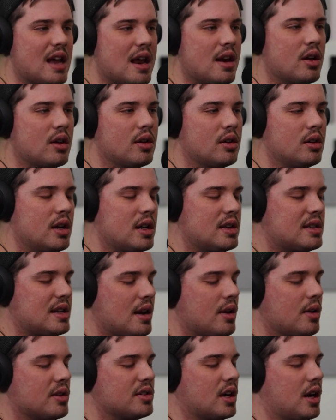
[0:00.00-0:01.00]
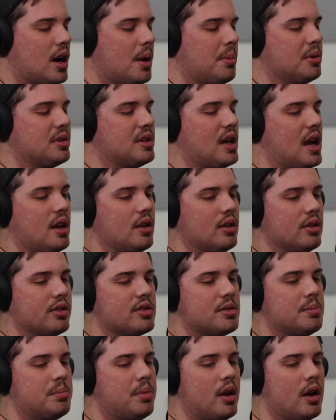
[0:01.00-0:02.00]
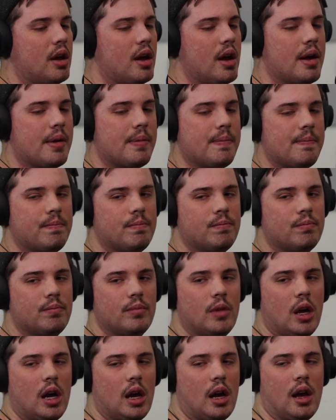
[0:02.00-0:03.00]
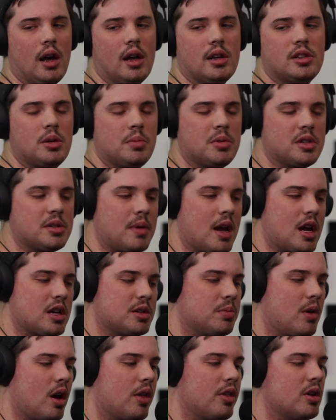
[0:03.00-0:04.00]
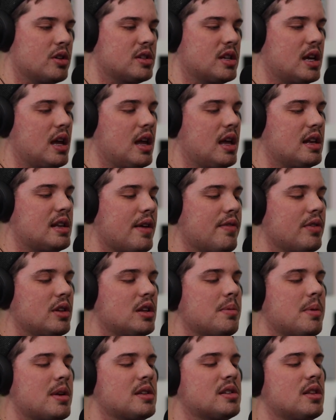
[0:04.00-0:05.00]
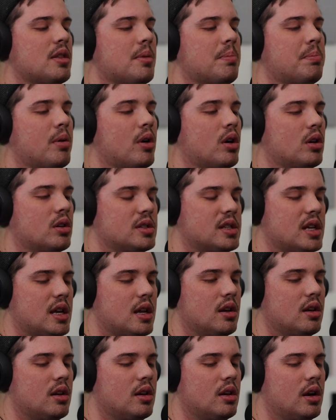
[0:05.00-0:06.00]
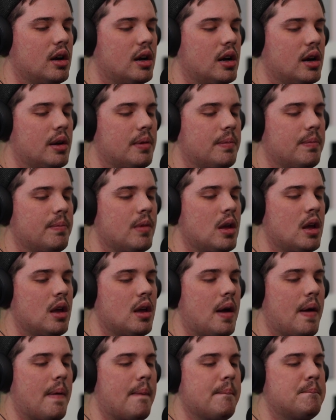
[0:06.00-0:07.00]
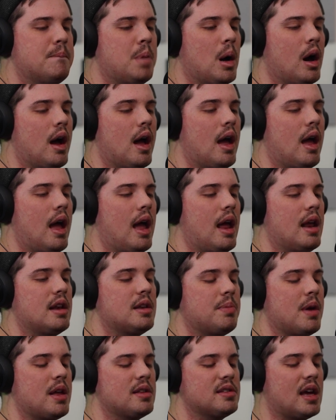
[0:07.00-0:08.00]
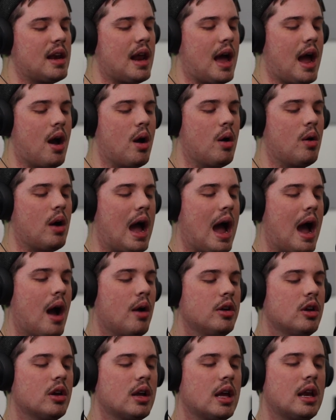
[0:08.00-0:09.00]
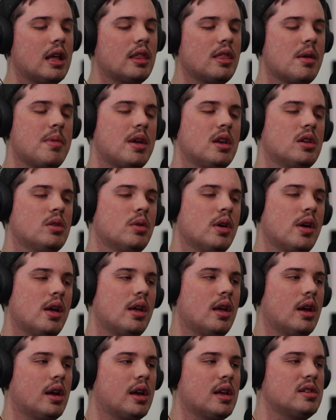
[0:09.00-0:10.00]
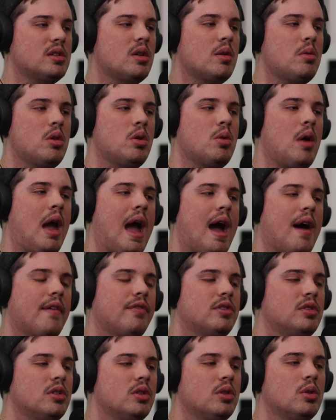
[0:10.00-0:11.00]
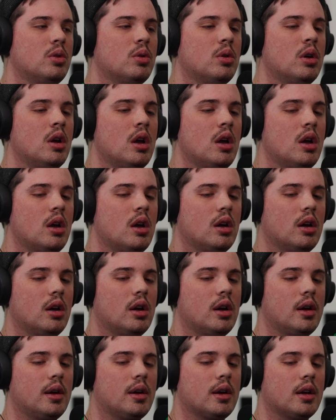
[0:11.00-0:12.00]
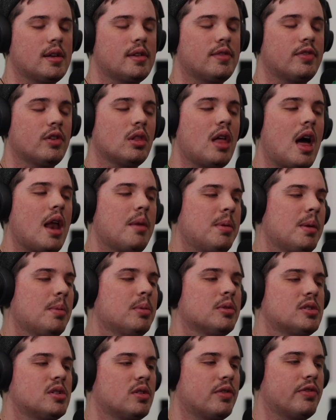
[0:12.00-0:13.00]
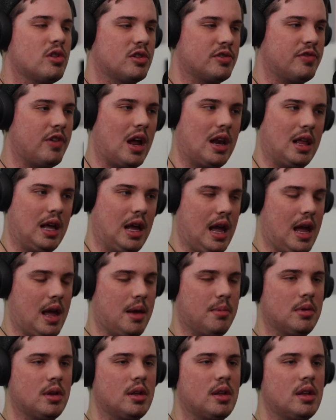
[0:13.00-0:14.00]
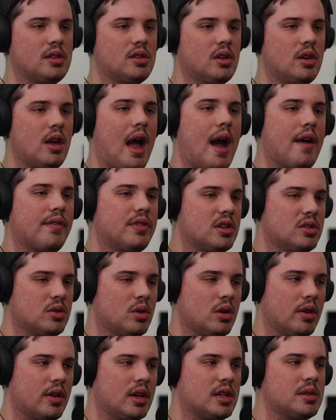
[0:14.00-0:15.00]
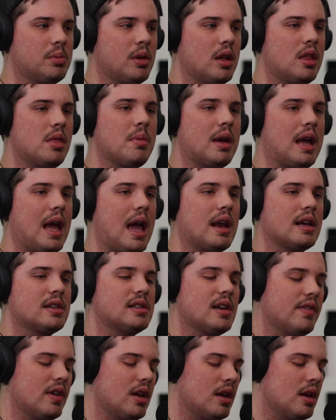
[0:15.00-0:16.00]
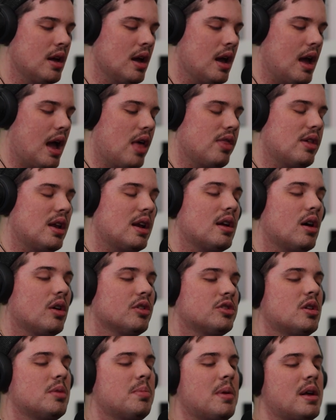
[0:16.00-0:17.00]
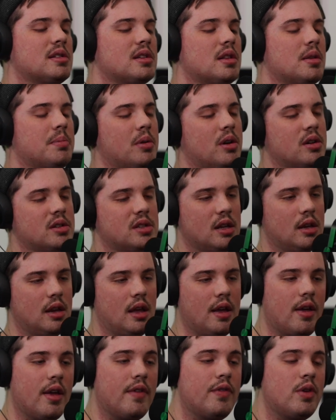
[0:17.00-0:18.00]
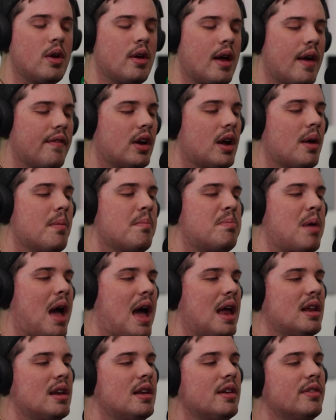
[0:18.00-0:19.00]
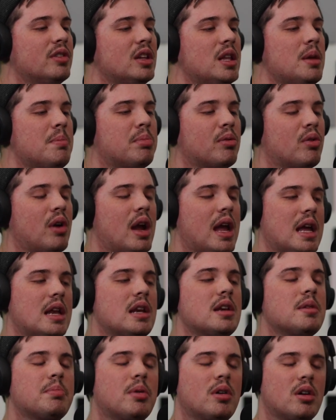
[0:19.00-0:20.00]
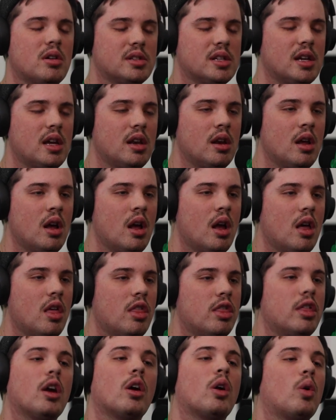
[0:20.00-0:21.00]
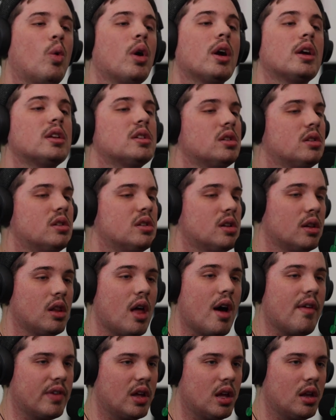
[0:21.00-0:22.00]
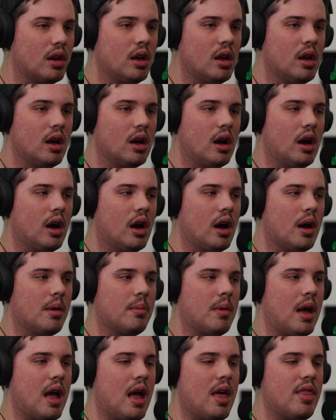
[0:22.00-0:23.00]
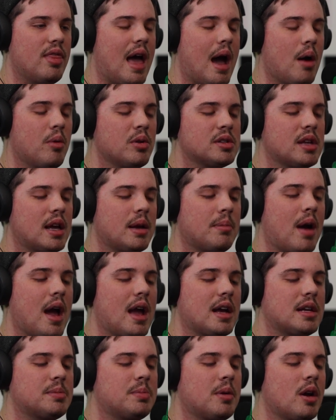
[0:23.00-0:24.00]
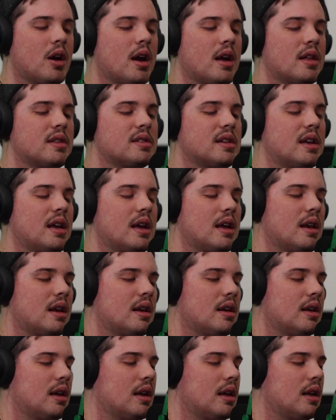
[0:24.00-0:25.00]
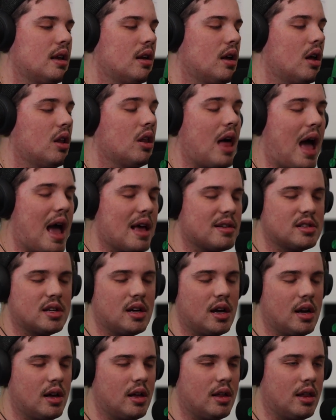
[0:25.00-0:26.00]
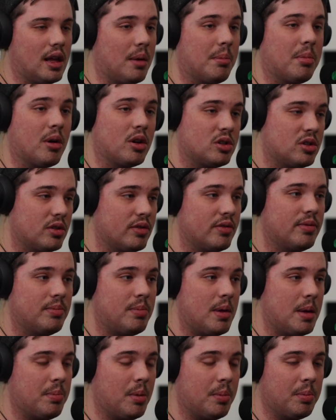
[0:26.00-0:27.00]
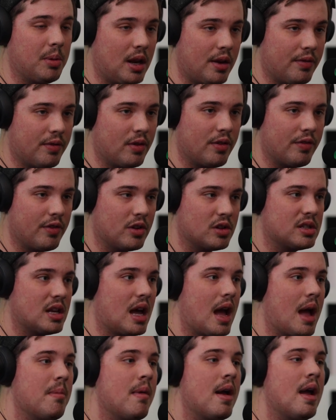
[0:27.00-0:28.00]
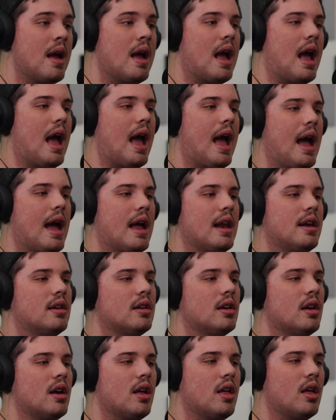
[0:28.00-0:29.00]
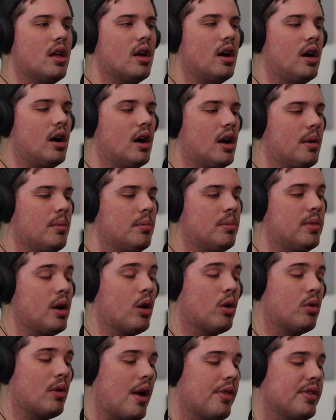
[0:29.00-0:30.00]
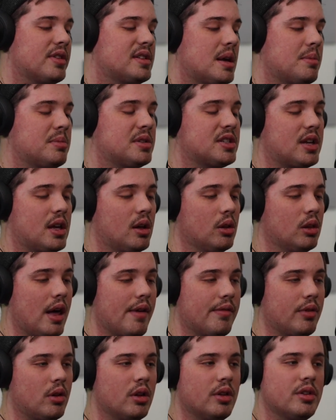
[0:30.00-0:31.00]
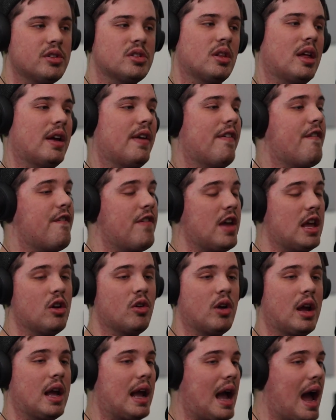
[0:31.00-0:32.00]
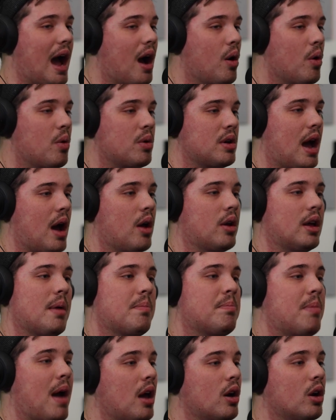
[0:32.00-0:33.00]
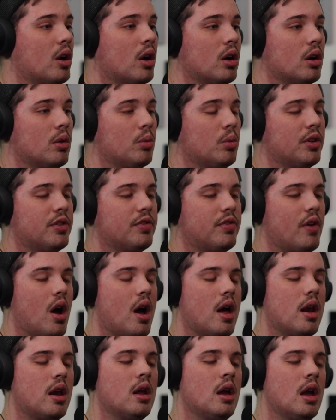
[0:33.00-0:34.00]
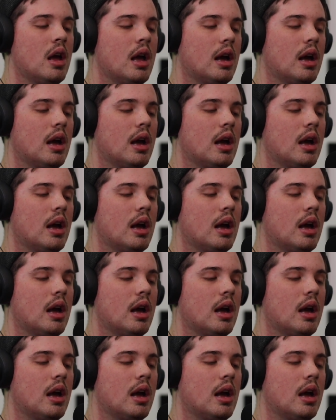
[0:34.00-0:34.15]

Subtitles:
Nintendo's a couple titles. But Super Smash Brothers, it definitely depends on the person. But it depends on how you're getting them into it, because you have to, because for a lot of people it's their first fighting game, and so you have to sort of explain the mechanics of it. And then it also depends on the person. If you have a competitively brained person, they're going to love it. And that was like my experience in Alaska. Like a bunch of people played it for the first time, and they were around the same skill level, and so like figuring out how to get better was fun.